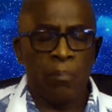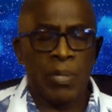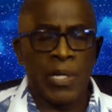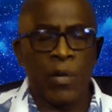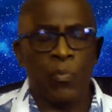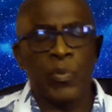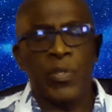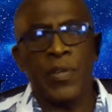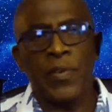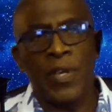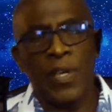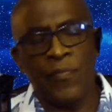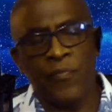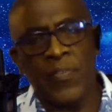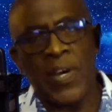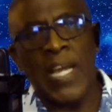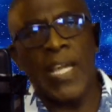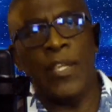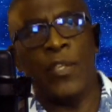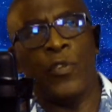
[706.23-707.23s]
but I want to
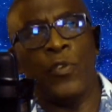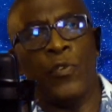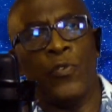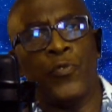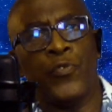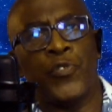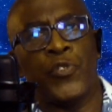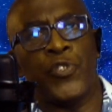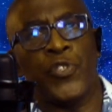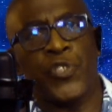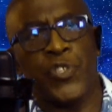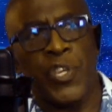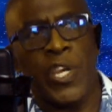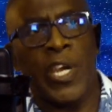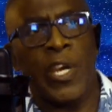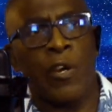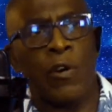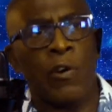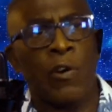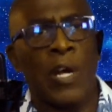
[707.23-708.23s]
invite you to
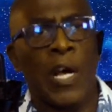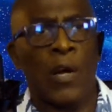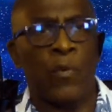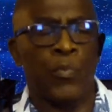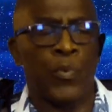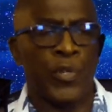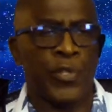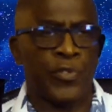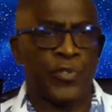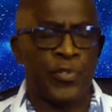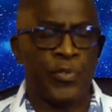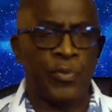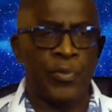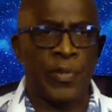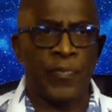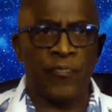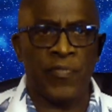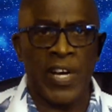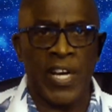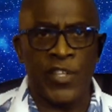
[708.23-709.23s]
share. I want to
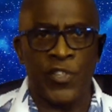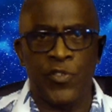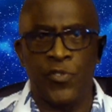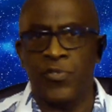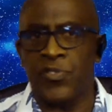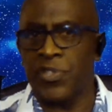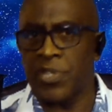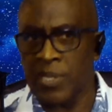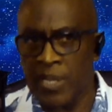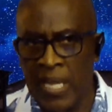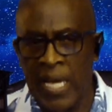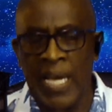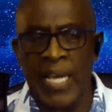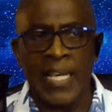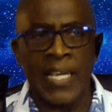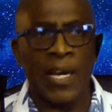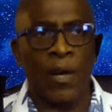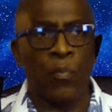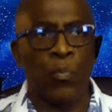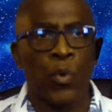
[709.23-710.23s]
invite you to
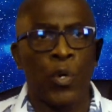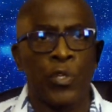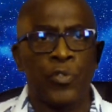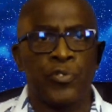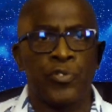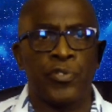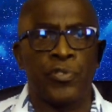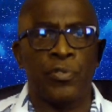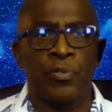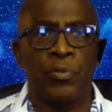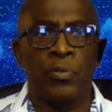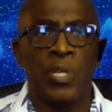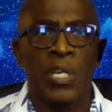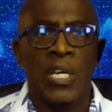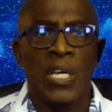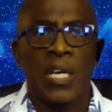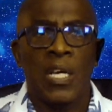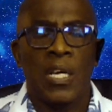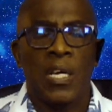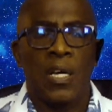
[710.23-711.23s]
like. I want to
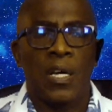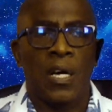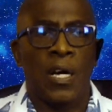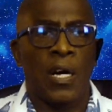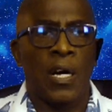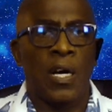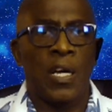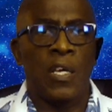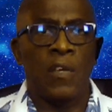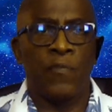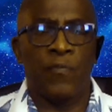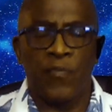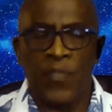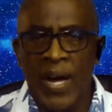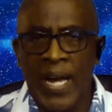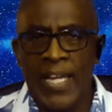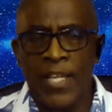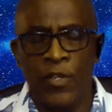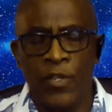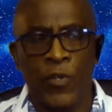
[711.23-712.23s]

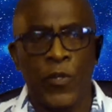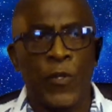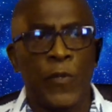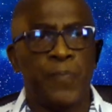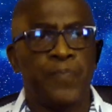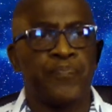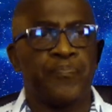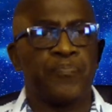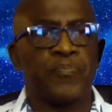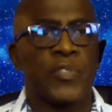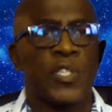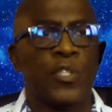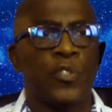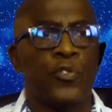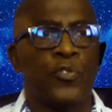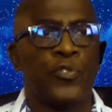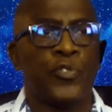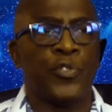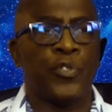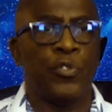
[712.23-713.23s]
invite you
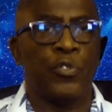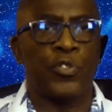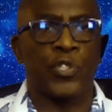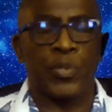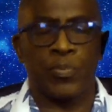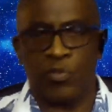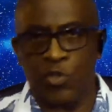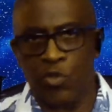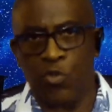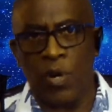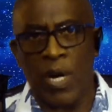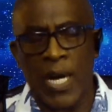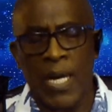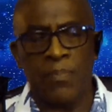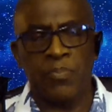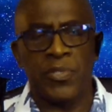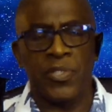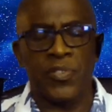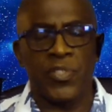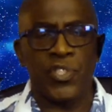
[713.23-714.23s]
to
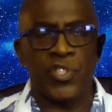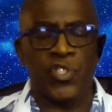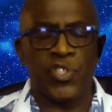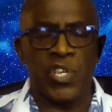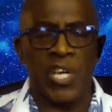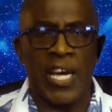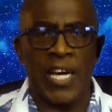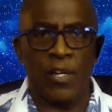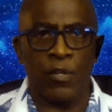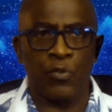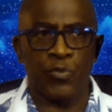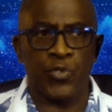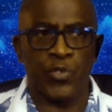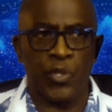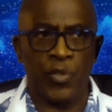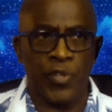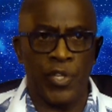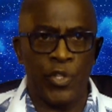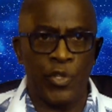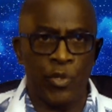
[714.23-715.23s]
subscribe to this channel
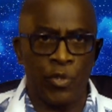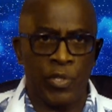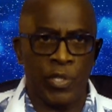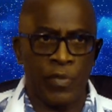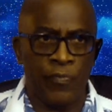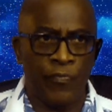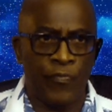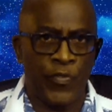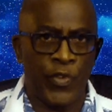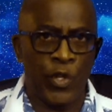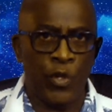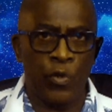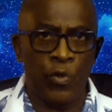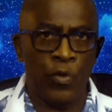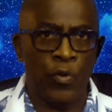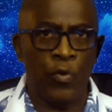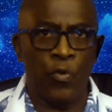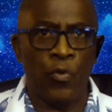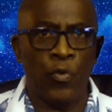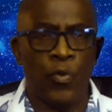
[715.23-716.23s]
so that you can
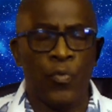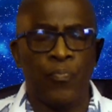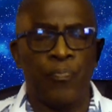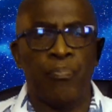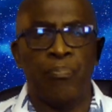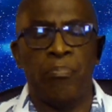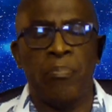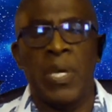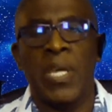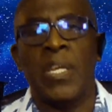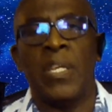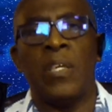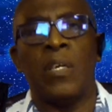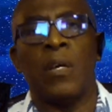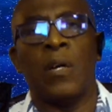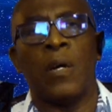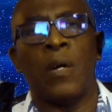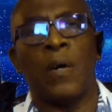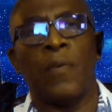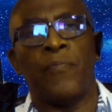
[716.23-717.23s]
view
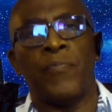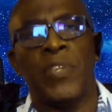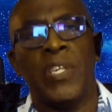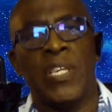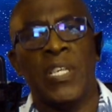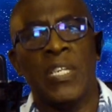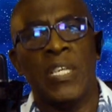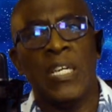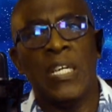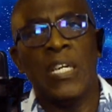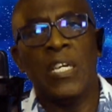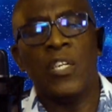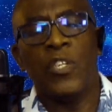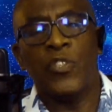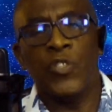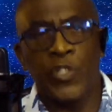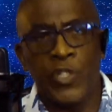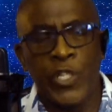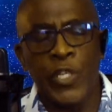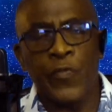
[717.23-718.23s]
many of the
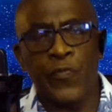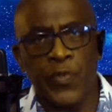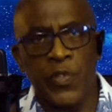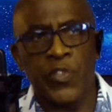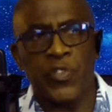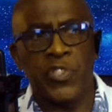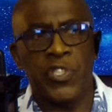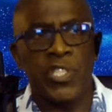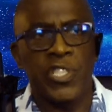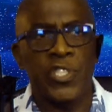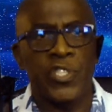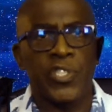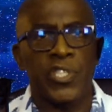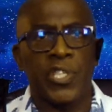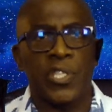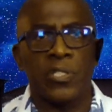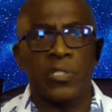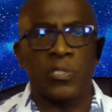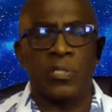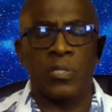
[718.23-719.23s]
different
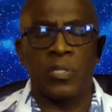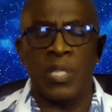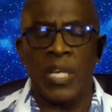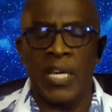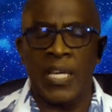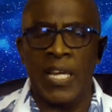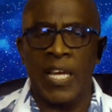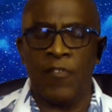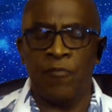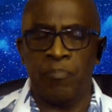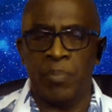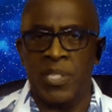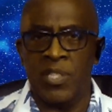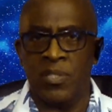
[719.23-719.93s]
teachings that have